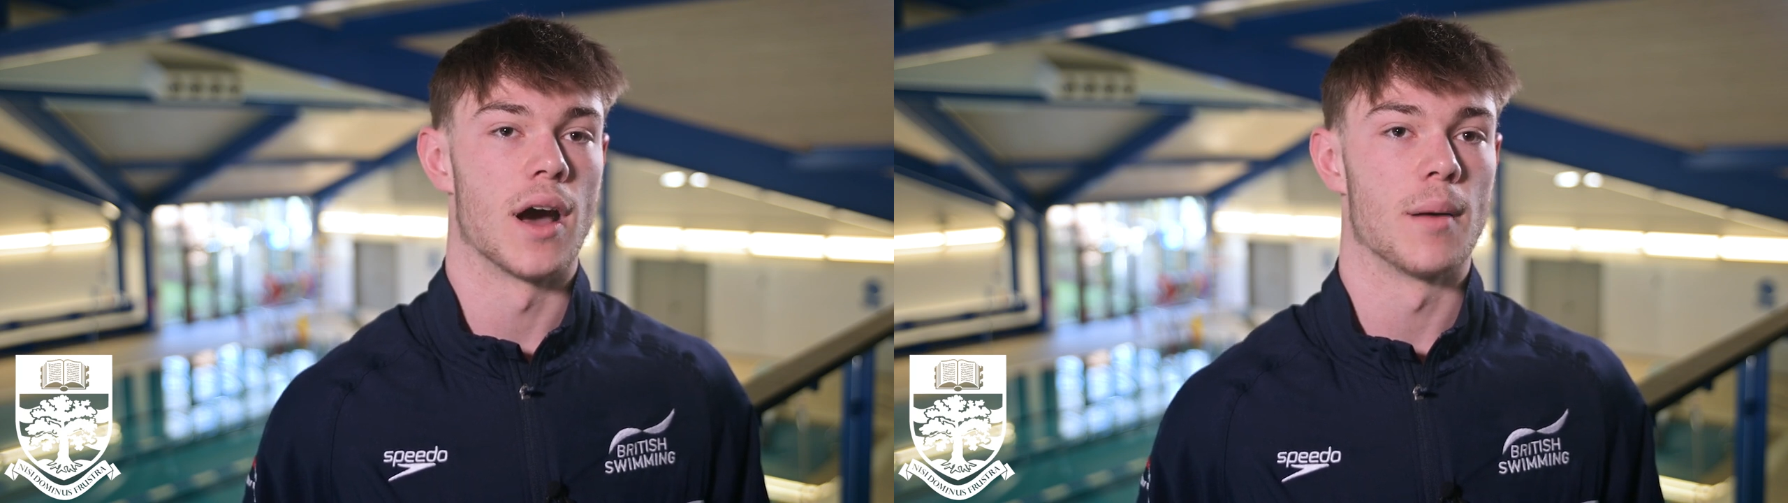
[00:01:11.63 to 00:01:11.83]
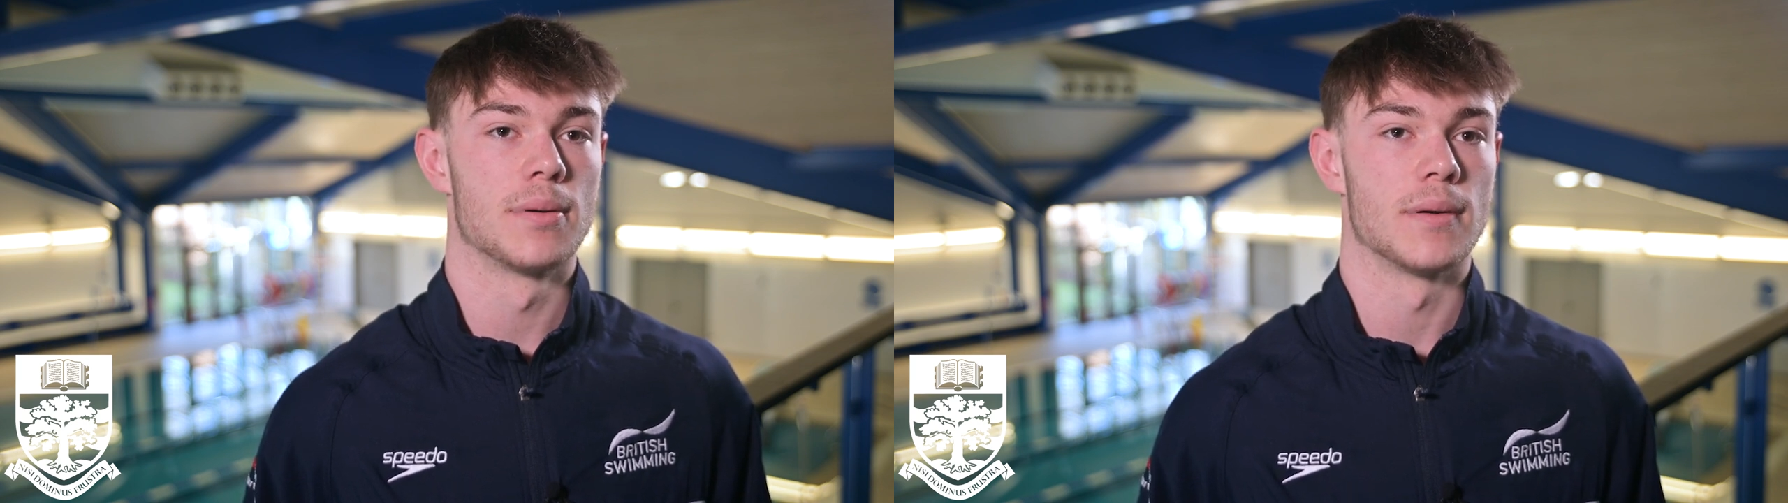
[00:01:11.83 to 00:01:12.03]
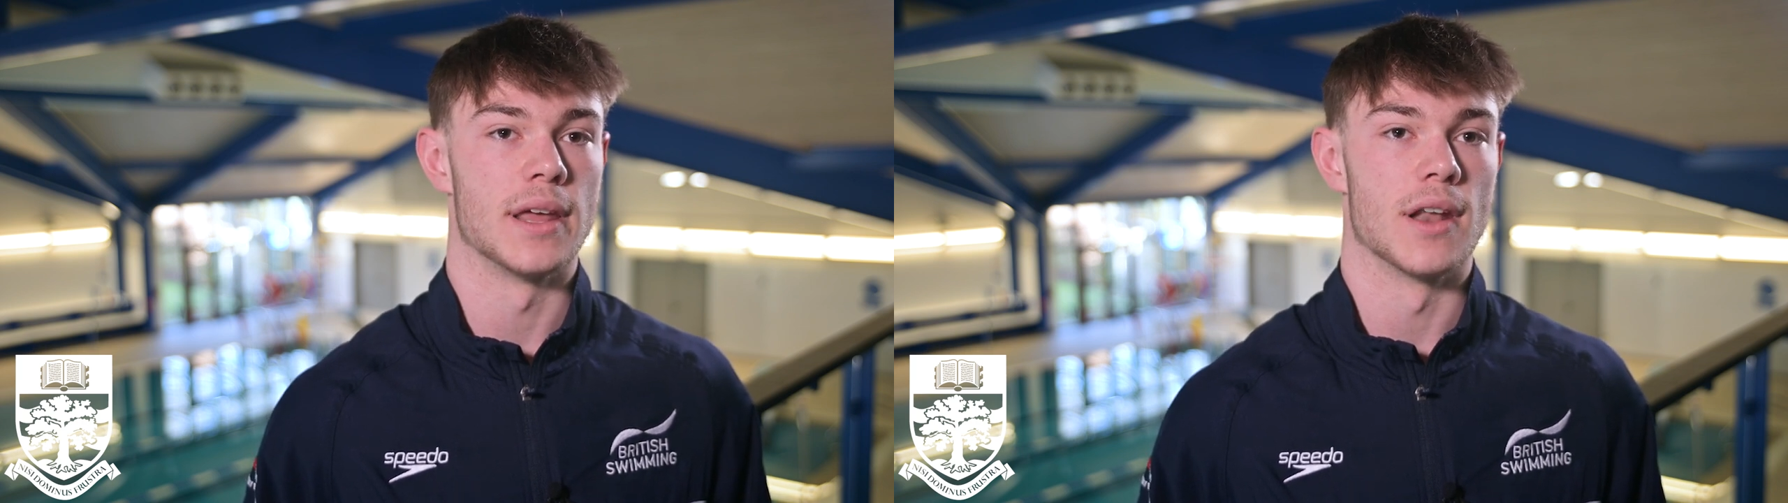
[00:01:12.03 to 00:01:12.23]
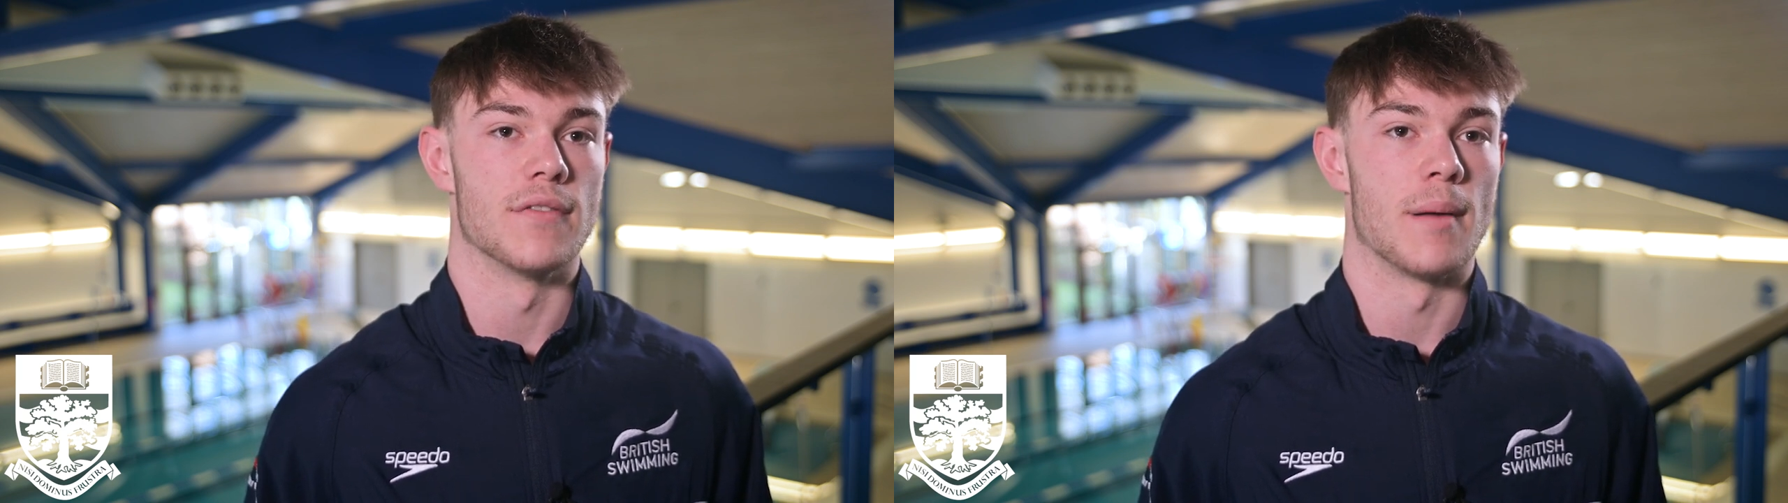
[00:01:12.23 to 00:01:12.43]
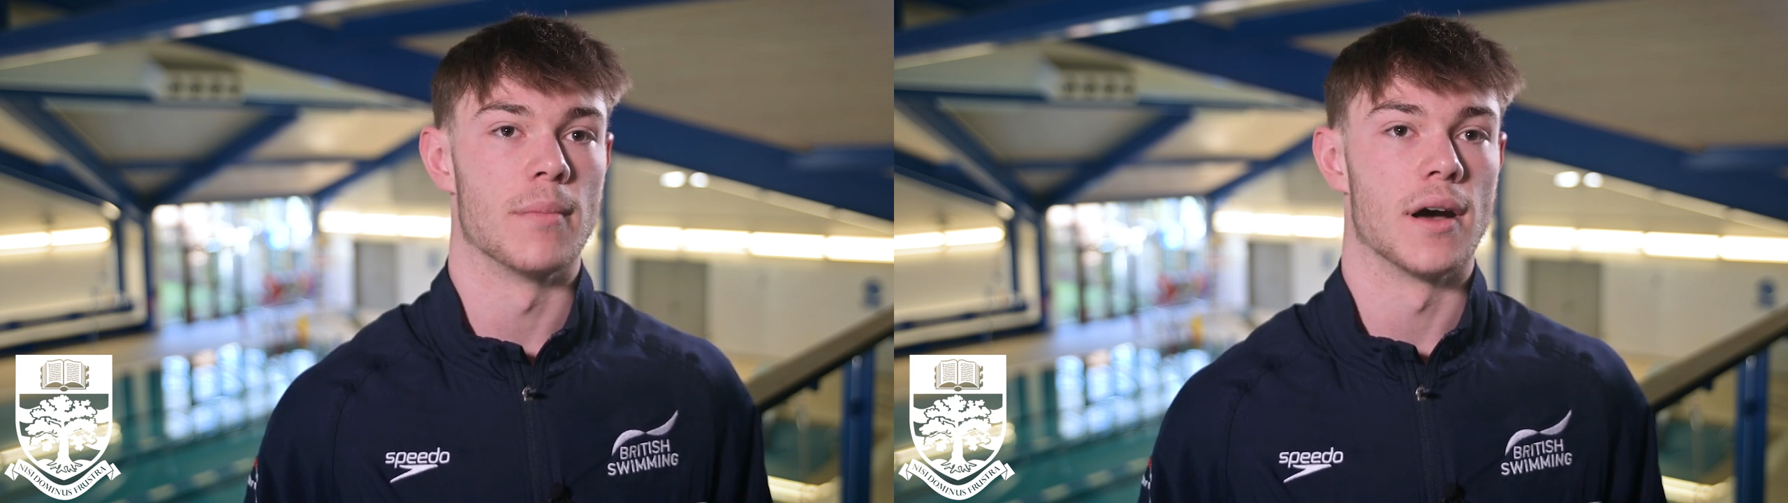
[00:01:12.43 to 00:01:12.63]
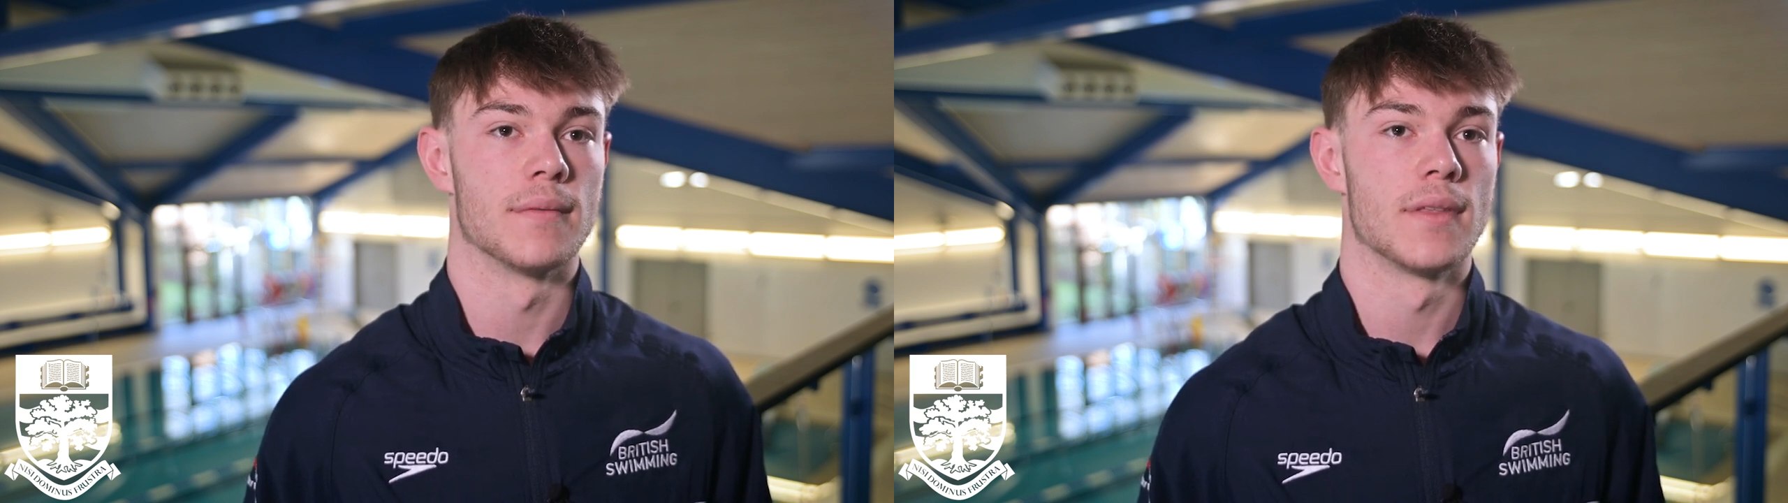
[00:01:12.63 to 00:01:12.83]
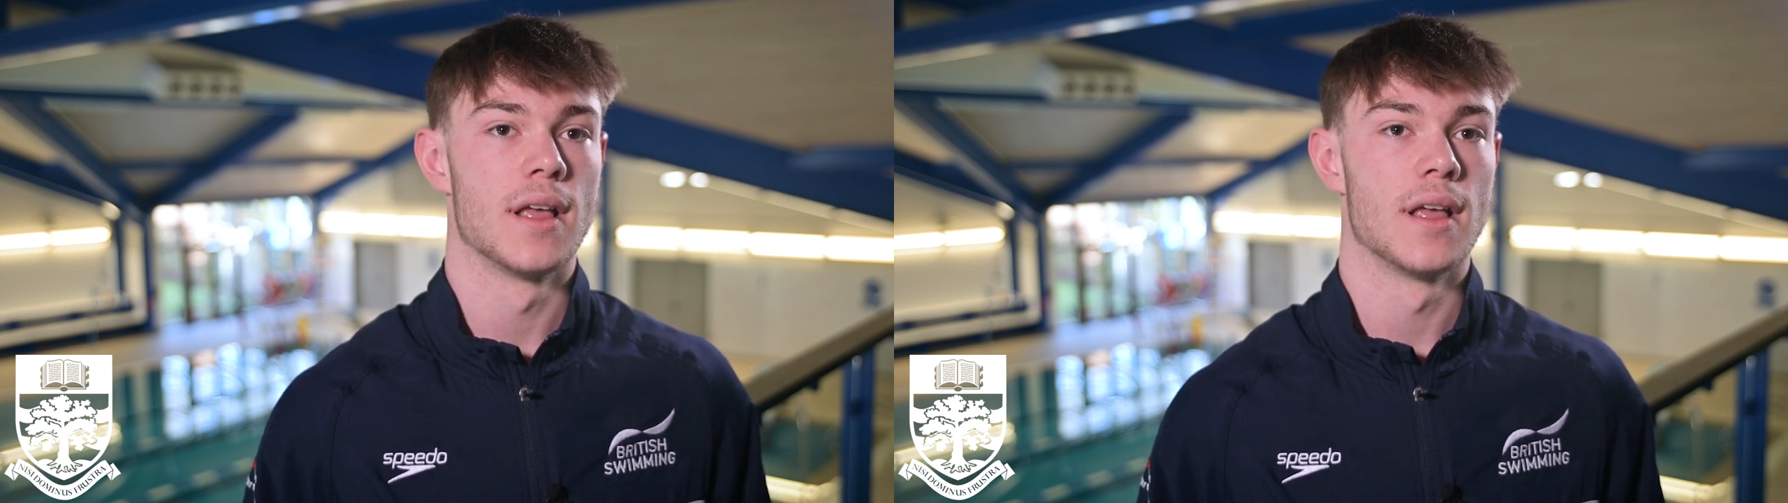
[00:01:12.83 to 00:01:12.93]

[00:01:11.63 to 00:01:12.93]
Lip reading: Cup in November.